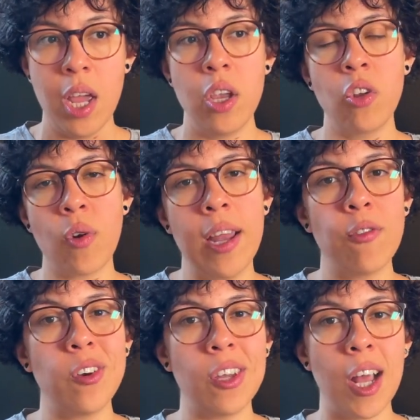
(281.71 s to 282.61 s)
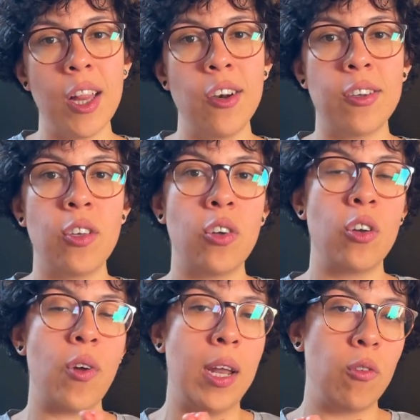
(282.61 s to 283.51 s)
You transfer dollars into your
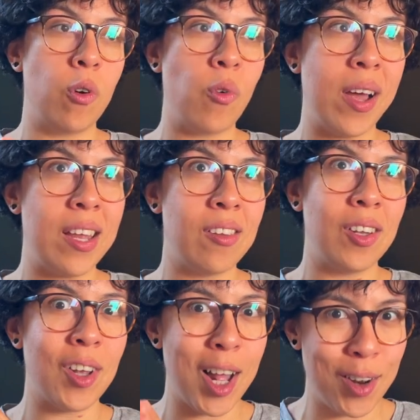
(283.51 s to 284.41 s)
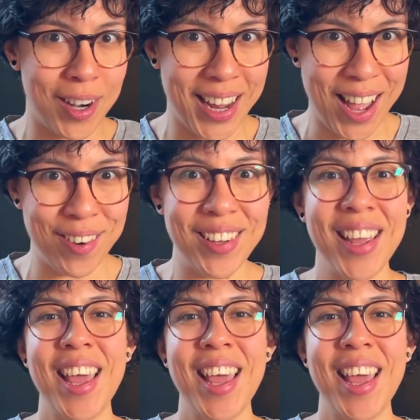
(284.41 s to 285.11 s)
TransferWise dollar account.